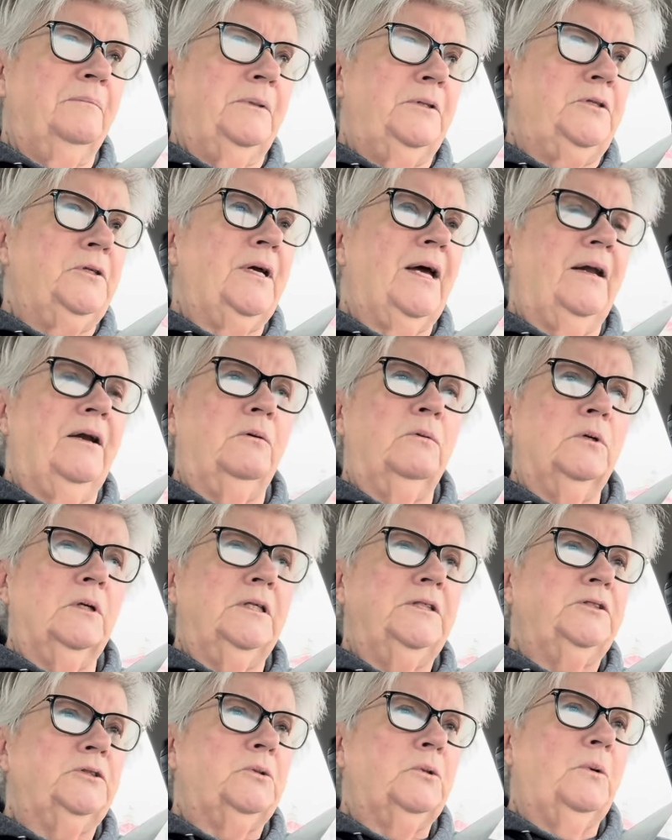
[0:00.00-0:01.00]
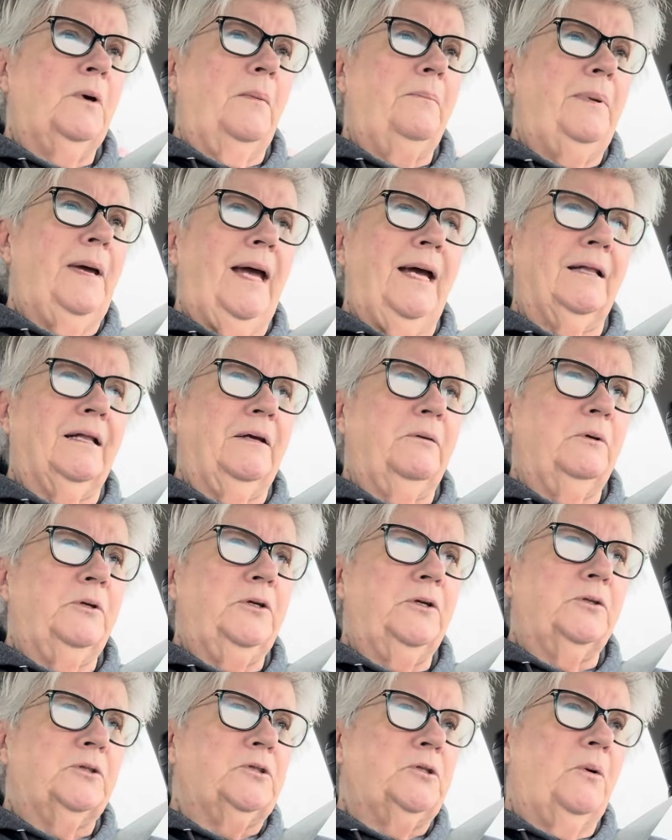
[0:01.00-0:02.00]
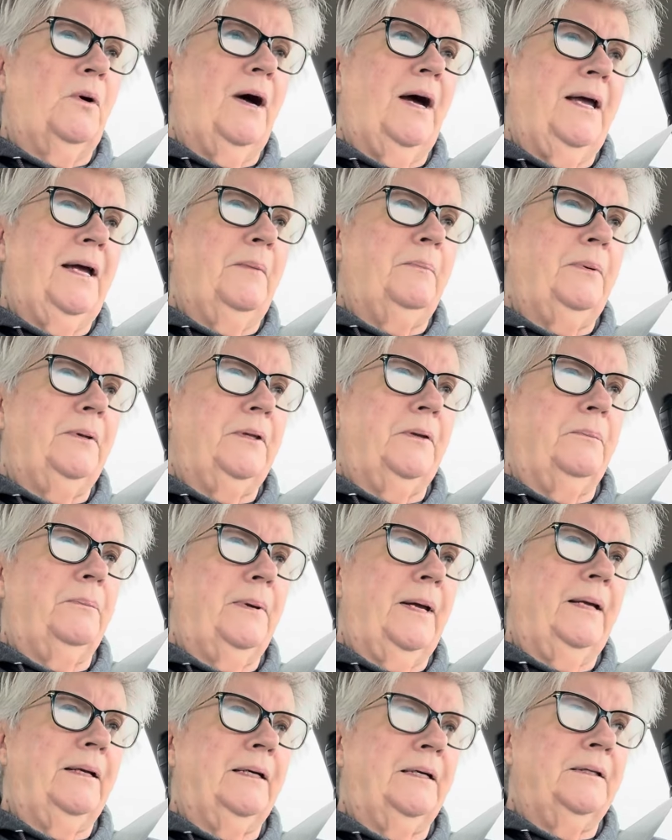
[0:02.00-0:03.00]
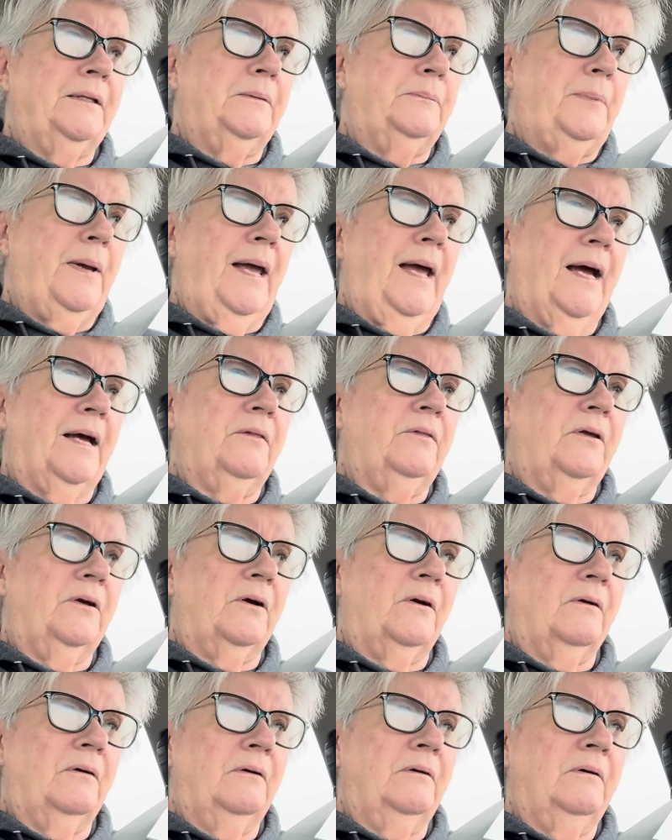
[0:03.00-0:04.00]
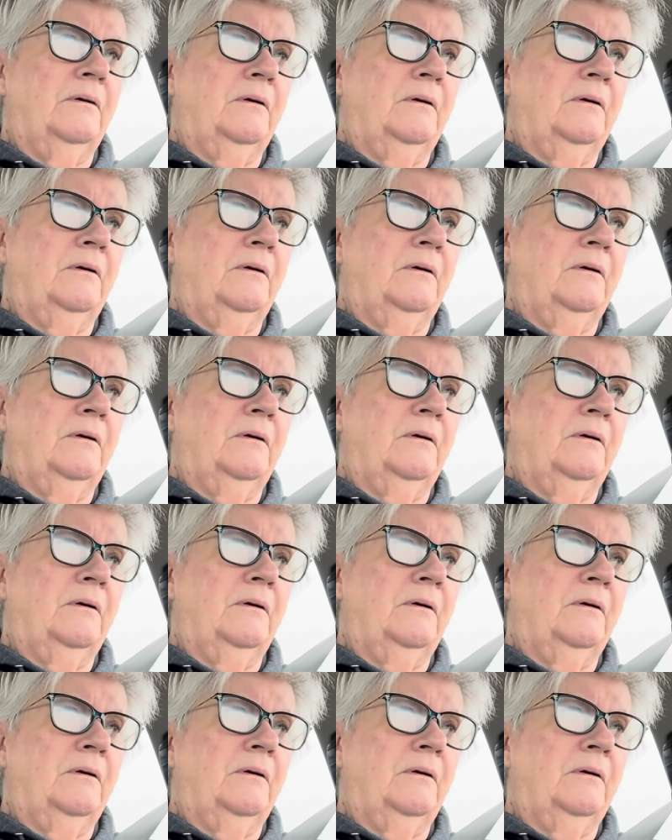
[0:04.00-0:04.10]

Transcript: But you got to really screw up badly when you're so high up on the pack there.